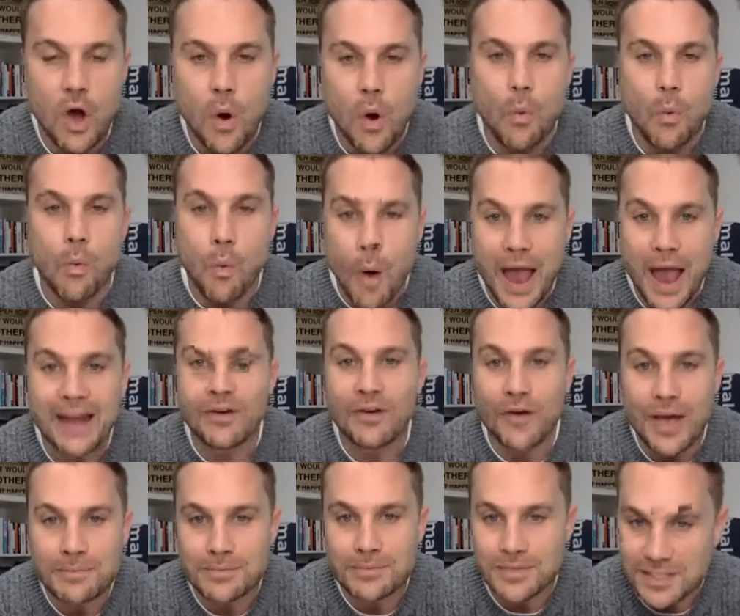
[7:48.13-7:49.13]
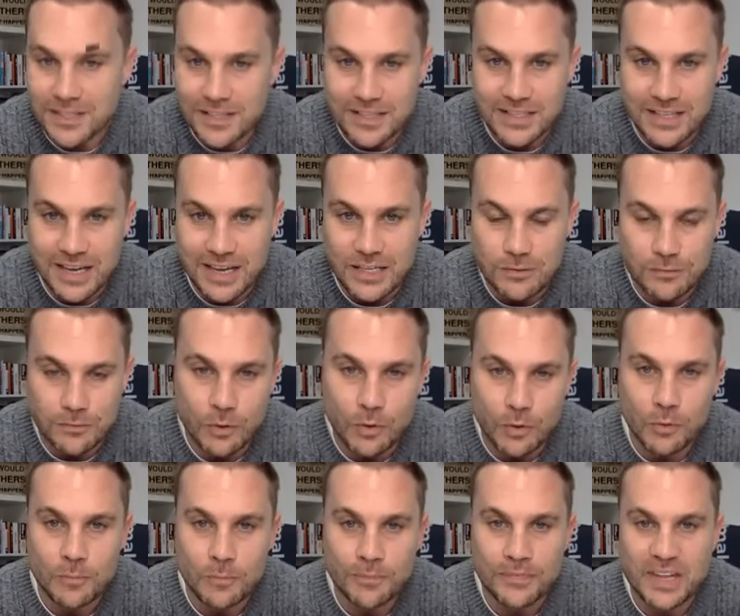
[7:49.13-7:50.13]
when I'm
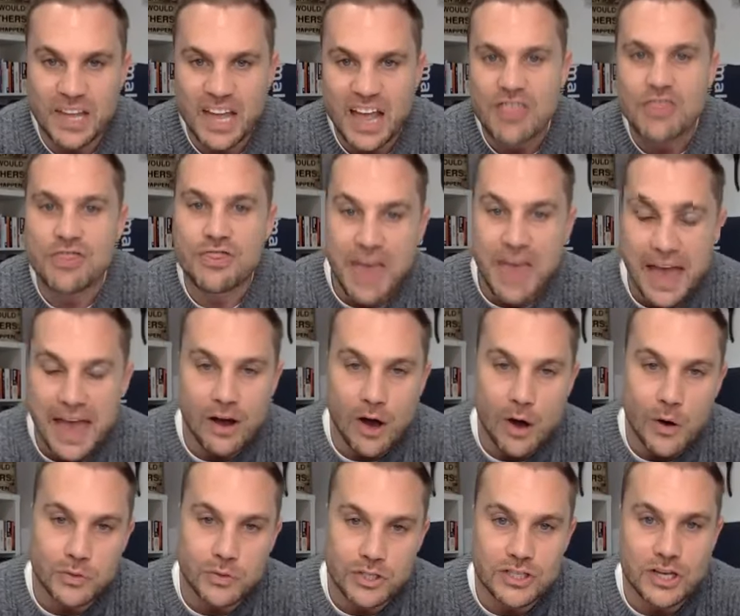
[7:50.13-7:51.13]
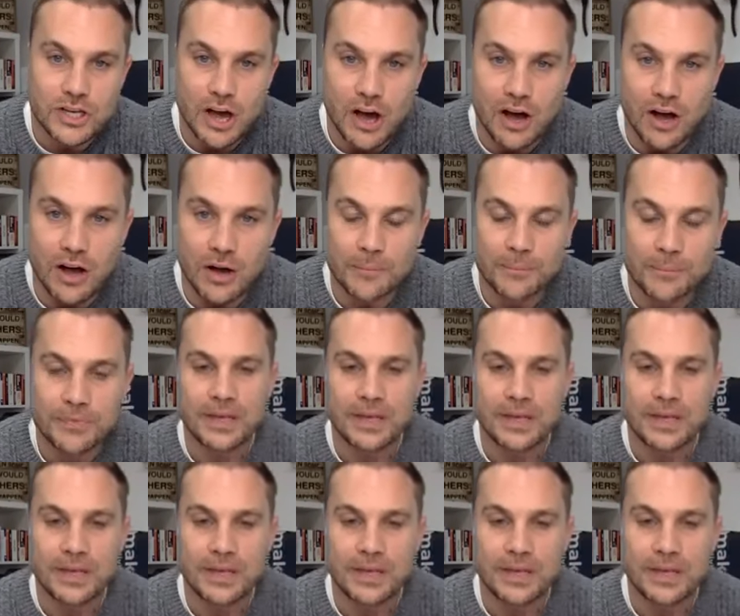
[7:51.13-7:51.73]
successful, then I'll start.